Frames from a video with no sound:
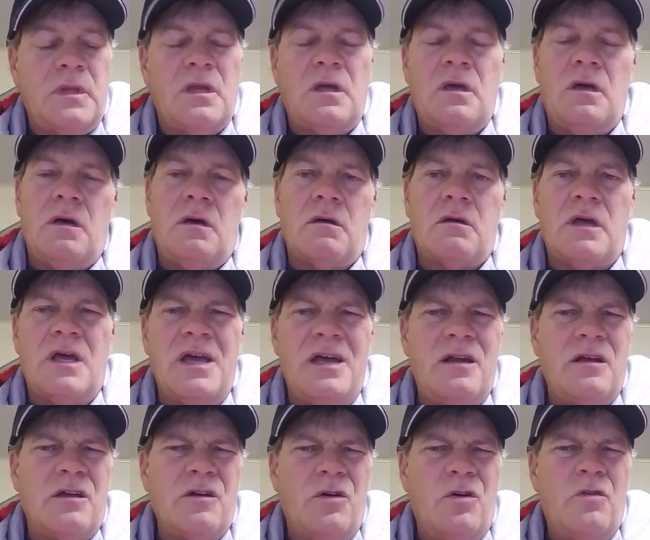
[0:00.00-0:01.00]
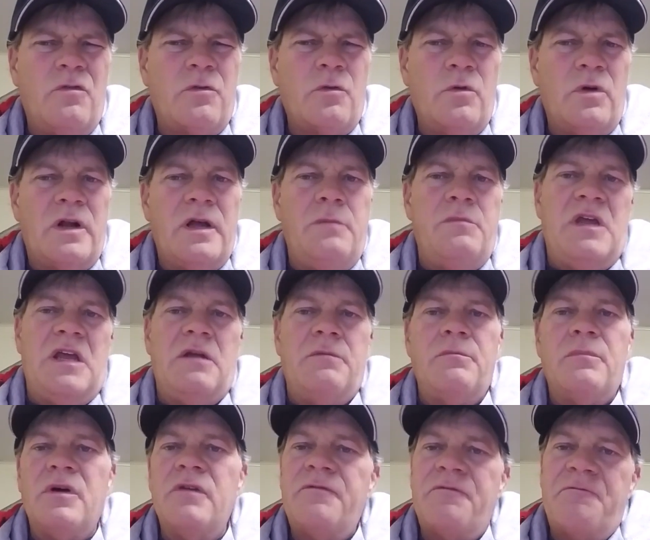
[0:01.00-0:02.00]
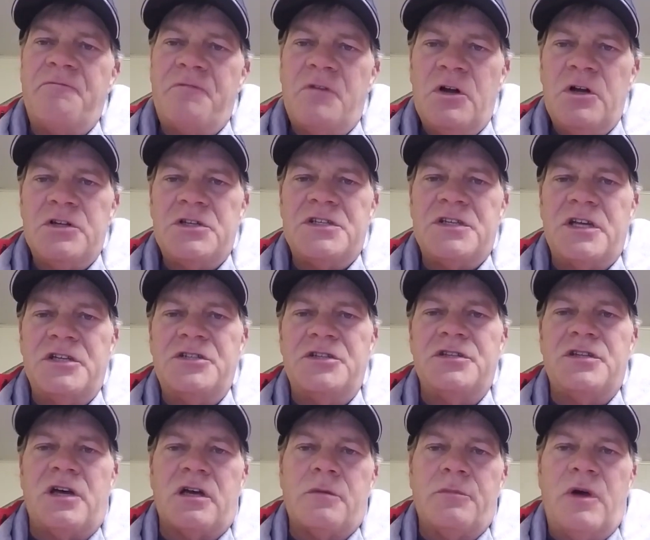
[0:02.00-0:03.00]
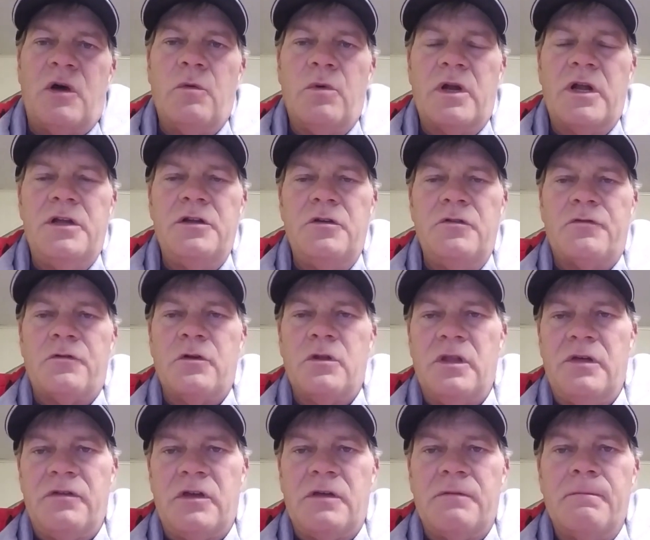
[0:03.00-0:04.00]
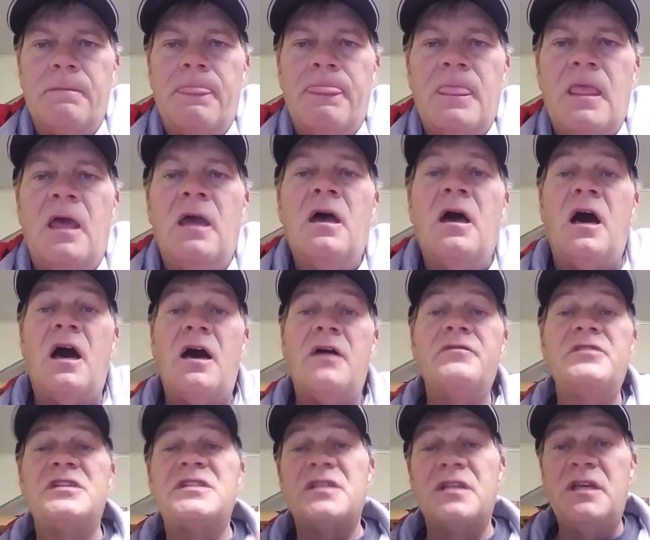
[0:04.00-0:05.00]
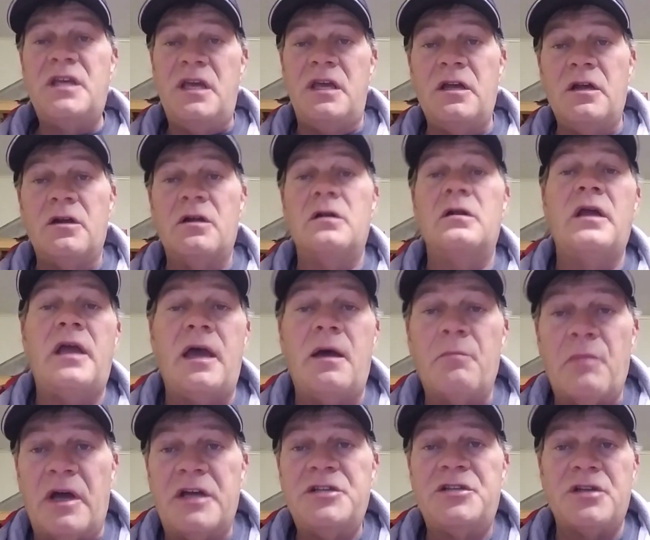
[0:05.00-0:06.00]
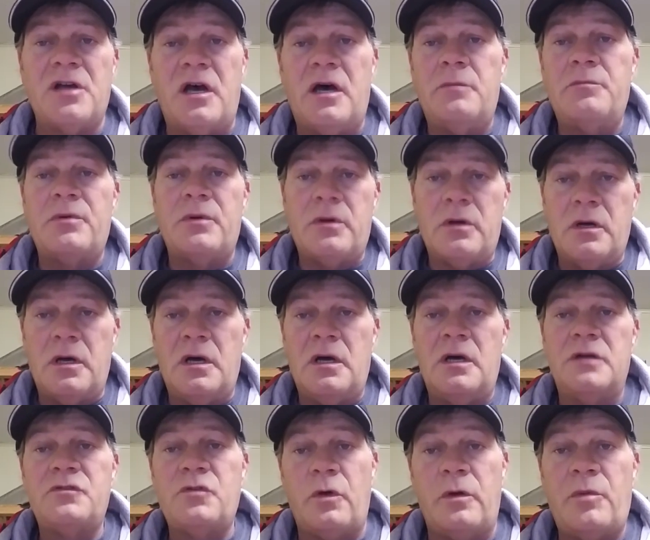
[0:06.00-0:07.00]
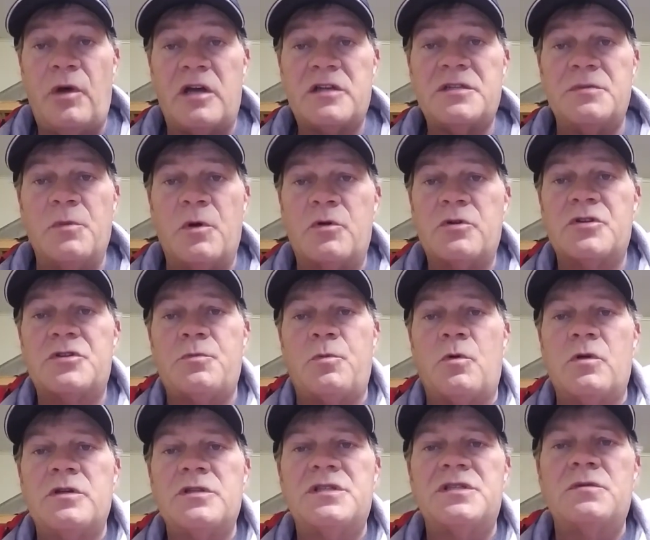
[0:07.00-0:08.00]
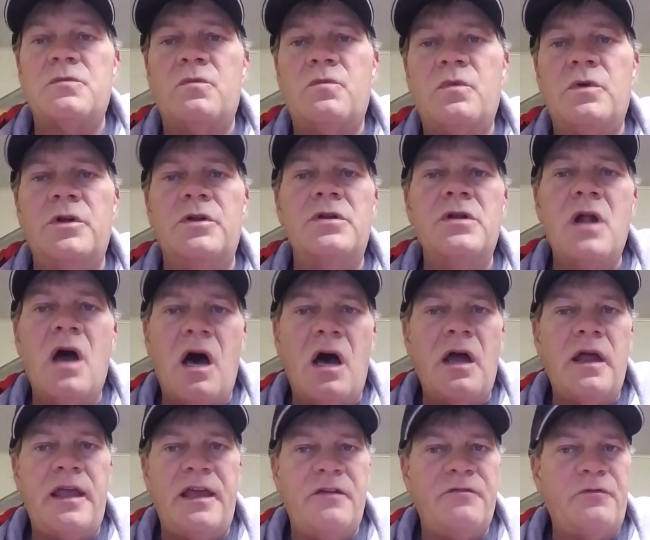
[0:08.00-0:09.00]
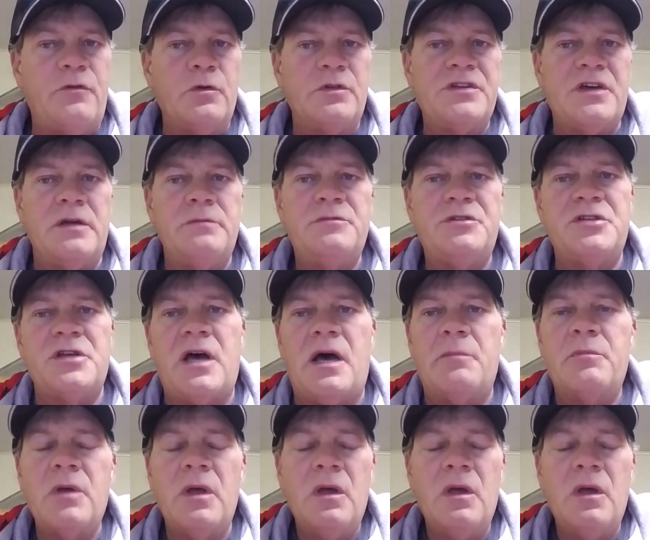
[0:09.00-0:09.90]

I'll kind of go over what I mean. But first, I should talk about what I do for a living. Obviously, here at my shop, Toy Box Motorsports, we're not a full-time shop.